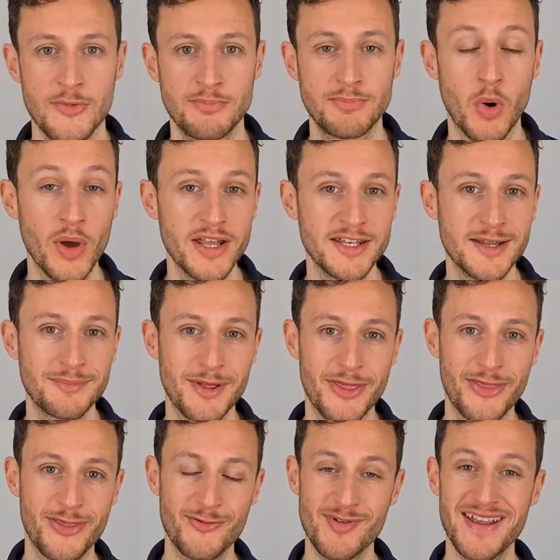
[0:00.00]
Point number
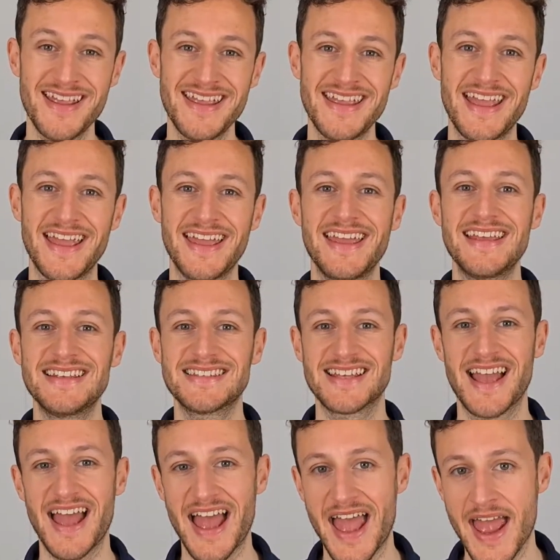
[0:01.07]
3 is
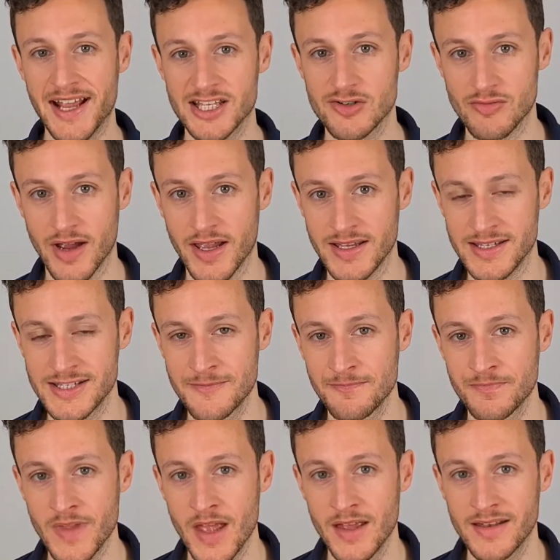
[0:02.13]
X-rays.
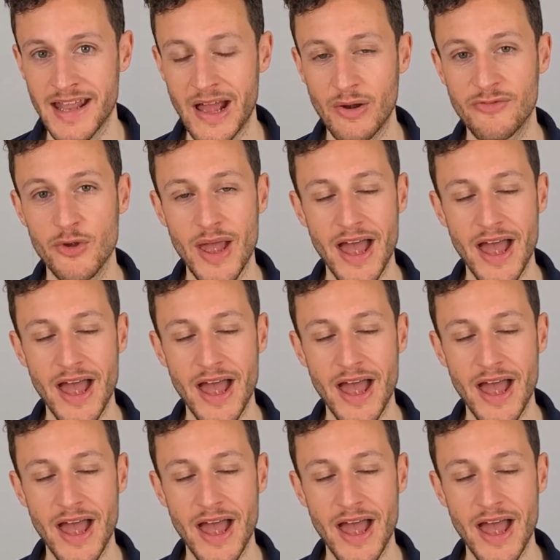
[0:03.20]
Now, if you